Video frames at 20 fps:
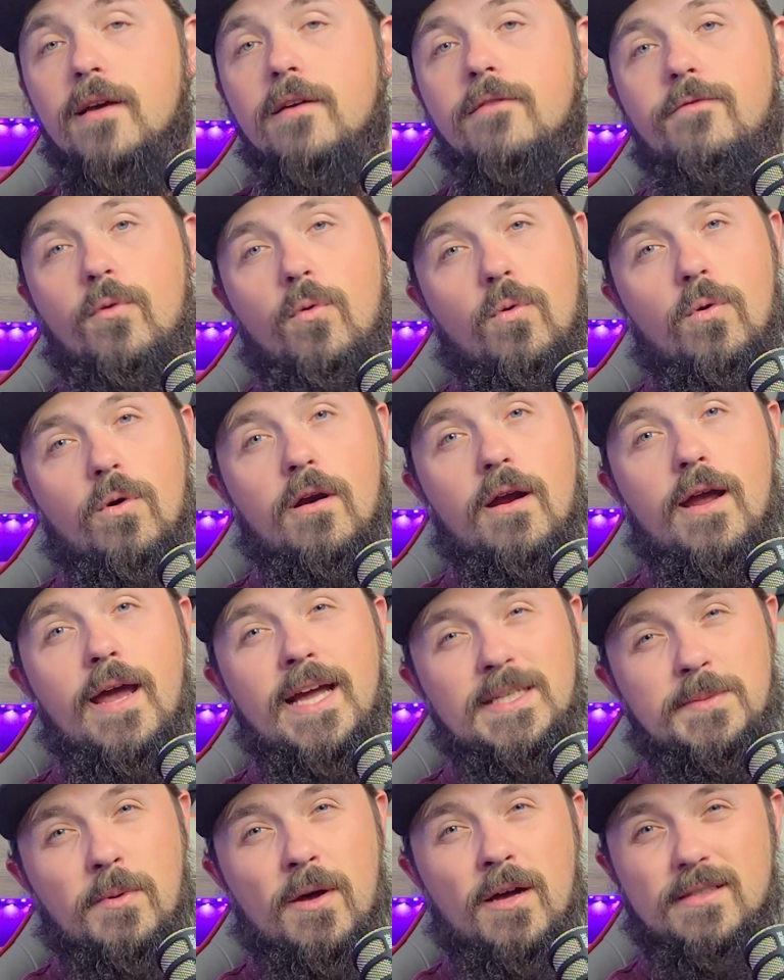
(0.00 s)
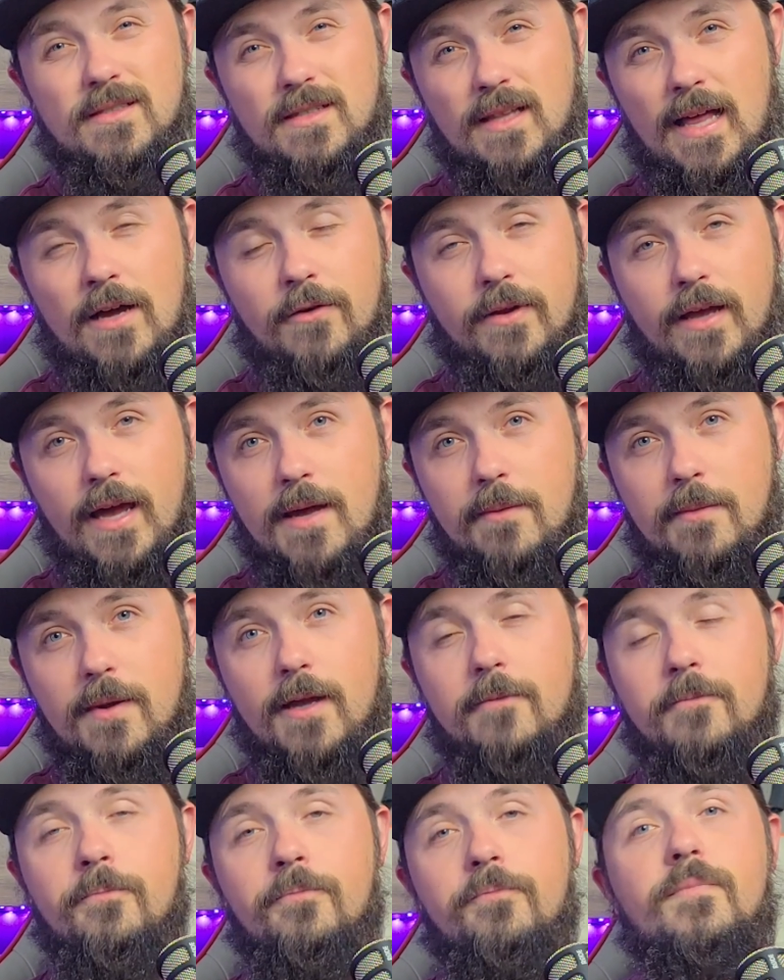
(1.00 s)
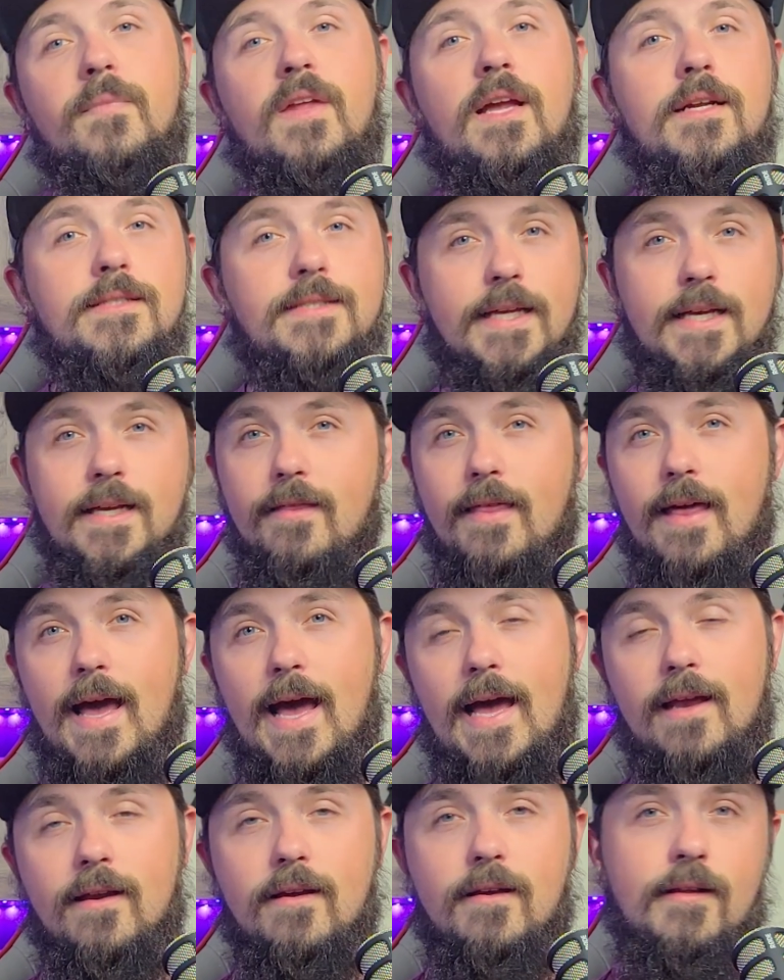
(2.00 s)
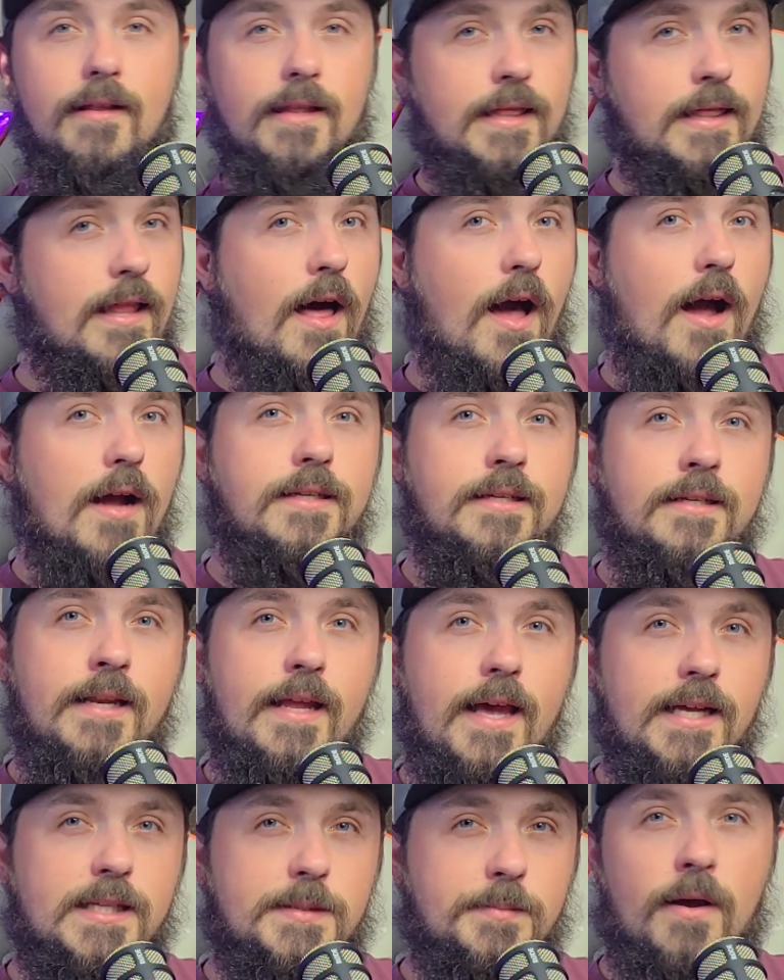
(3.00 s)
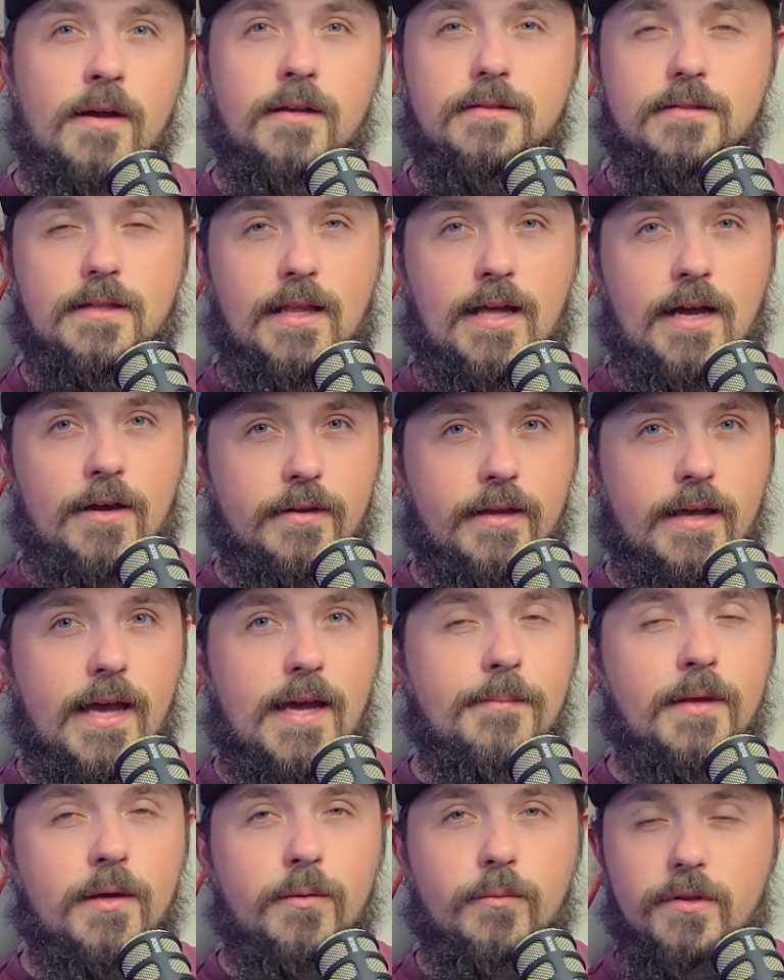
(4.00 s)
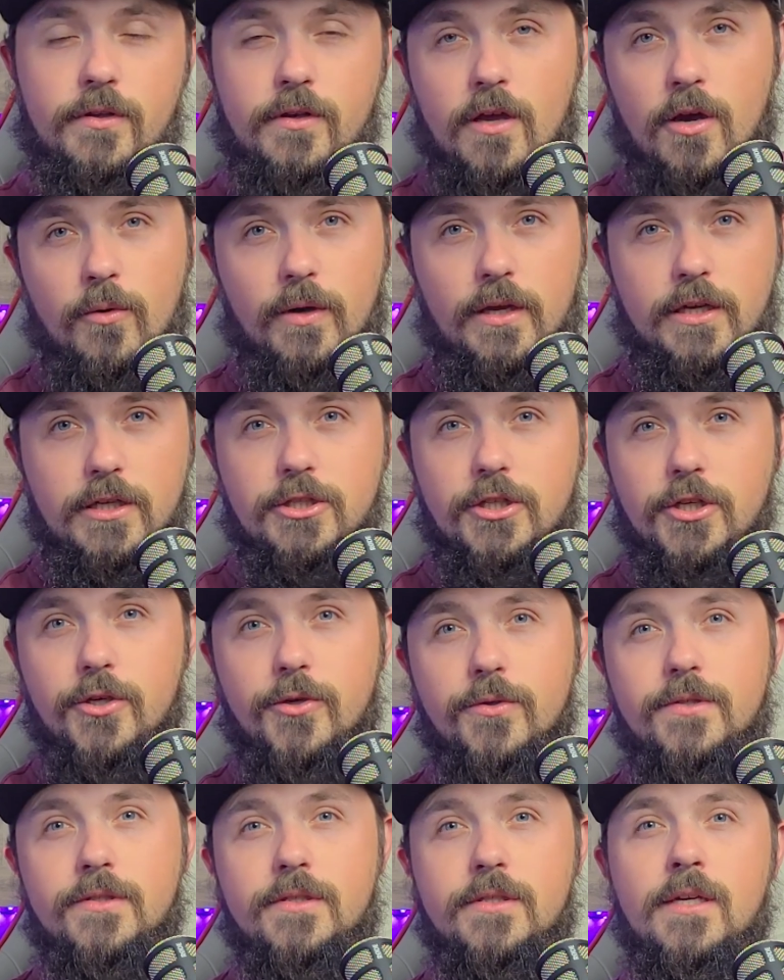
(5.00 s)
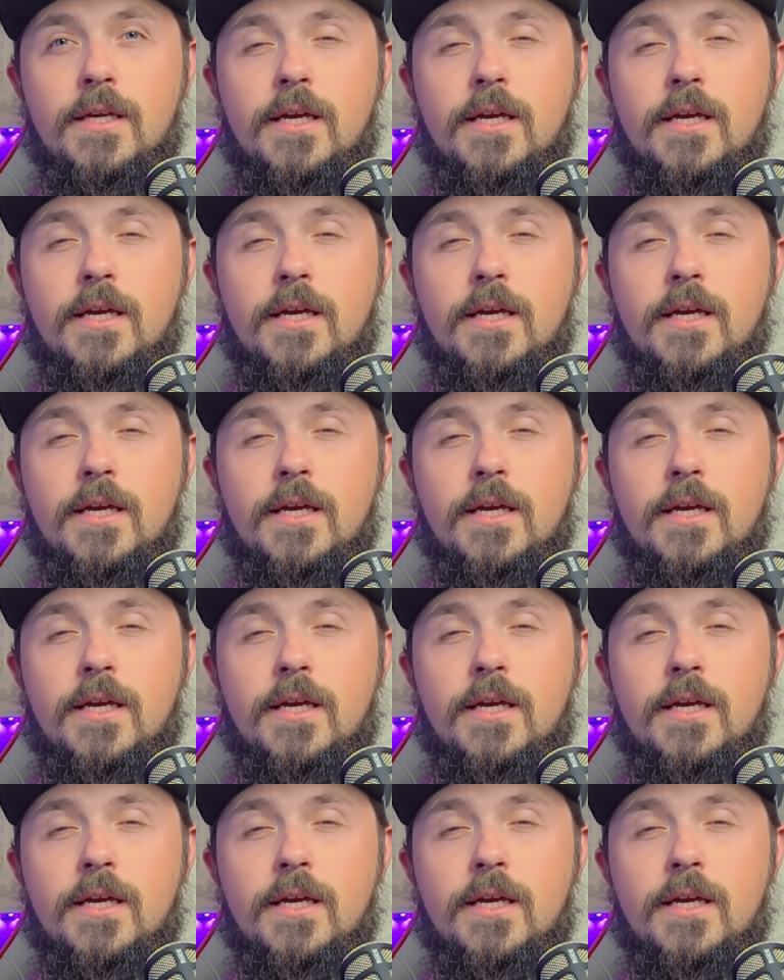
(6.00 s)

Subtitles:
for Xbox Cloud Gaming. Did that, logged into Xbox Cloud Gaming with no issues,